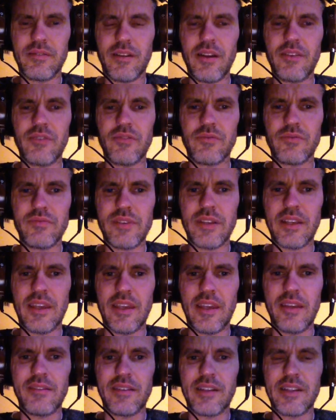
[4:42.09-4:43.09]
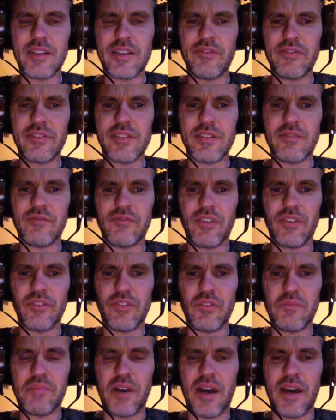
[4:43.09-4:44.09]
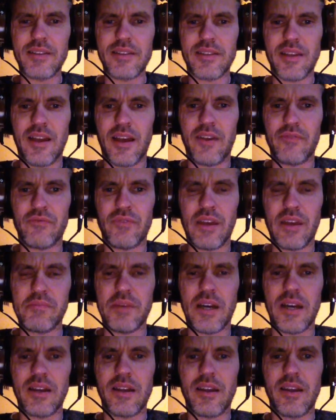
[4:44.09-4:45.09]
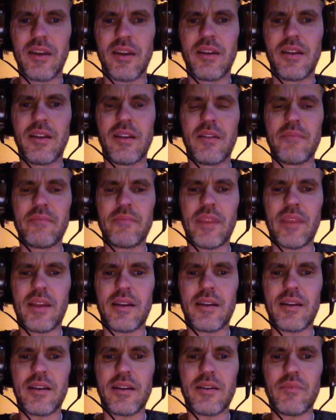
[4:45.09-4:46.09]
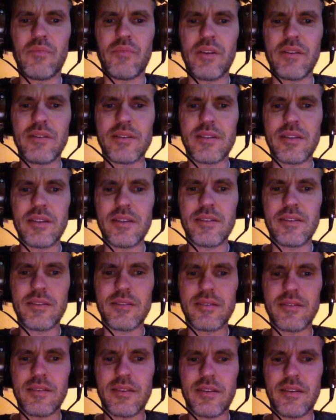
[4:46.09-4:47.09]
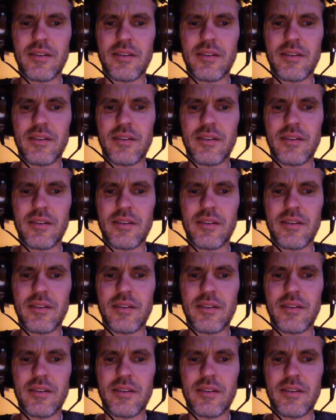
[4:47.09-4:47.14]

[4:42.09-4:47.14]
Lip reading: I couldn't really hear any difference in volume past the halfway mark, whereas this